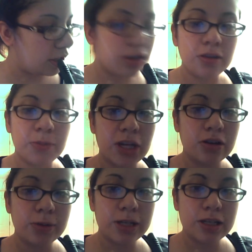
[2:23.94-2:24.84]
you can
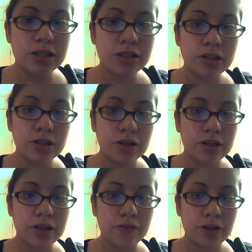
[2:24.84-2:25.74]
make your pleated
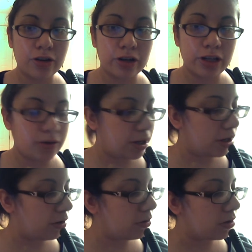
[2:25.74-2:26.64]
skirt if you already know
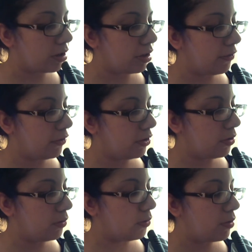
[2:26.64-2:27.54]
how, or if
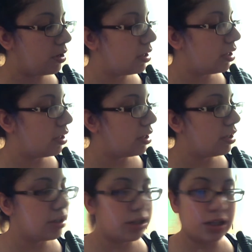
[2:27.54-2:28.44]
you
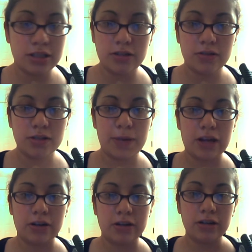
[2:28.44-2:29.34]
need to use a
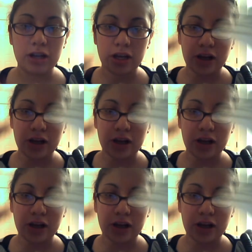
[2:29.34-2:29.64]
pattern